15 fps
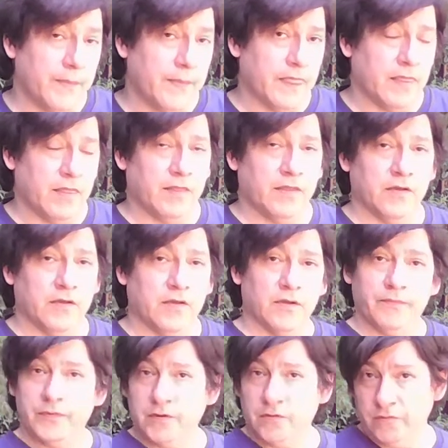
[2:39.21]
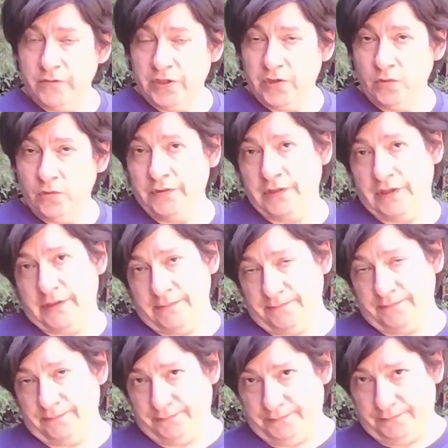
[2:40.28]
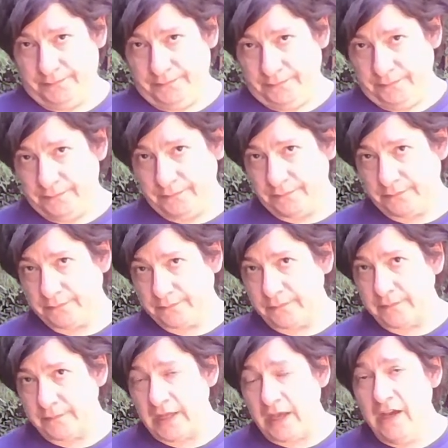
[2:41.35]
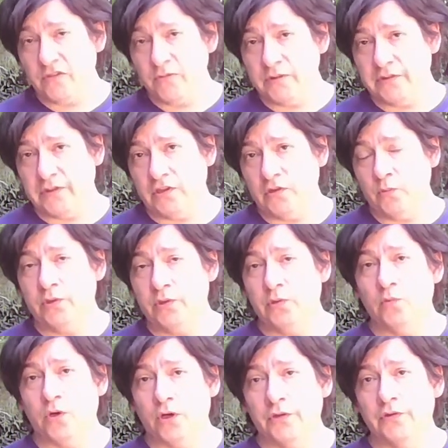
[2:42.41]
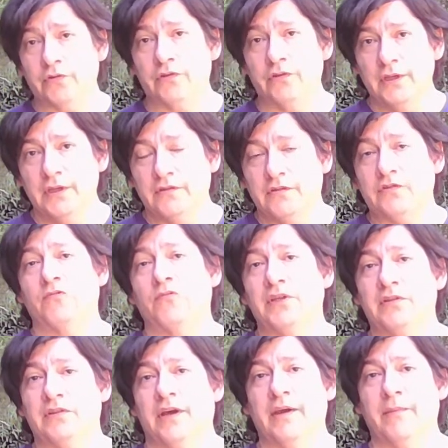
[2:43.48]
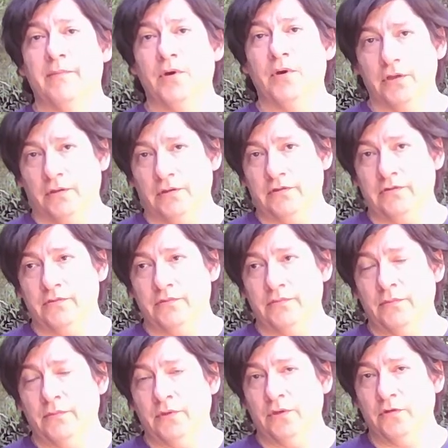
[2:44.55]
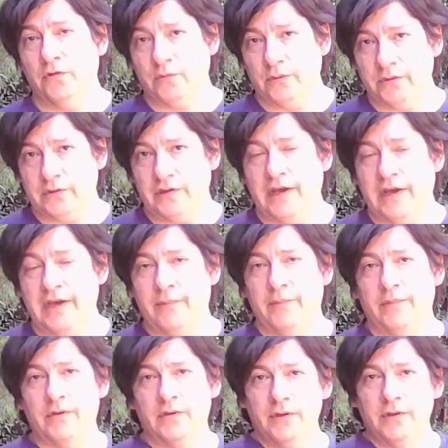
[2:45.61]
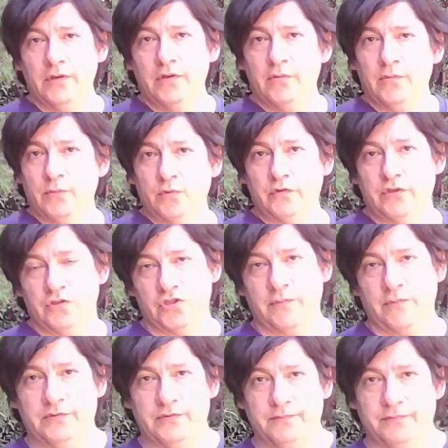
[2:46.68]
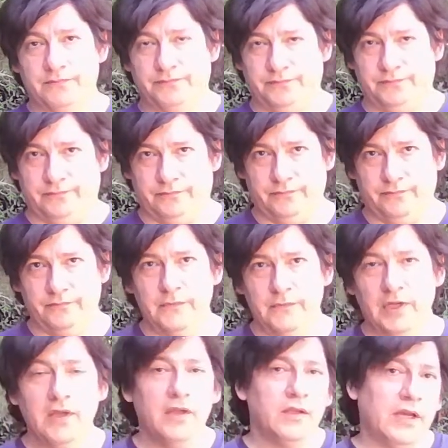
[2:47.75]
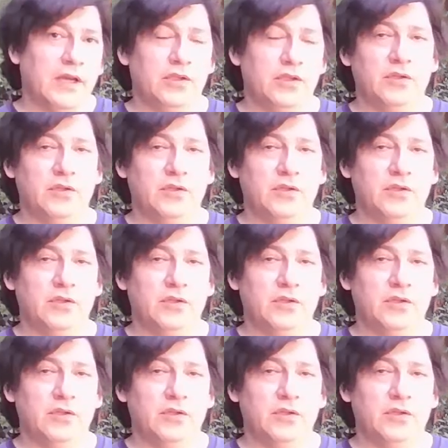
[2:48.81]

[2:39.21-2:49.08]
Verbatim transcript: the real world data. As a result, we'll want discrete time models, models where time moves in jumps. Now you could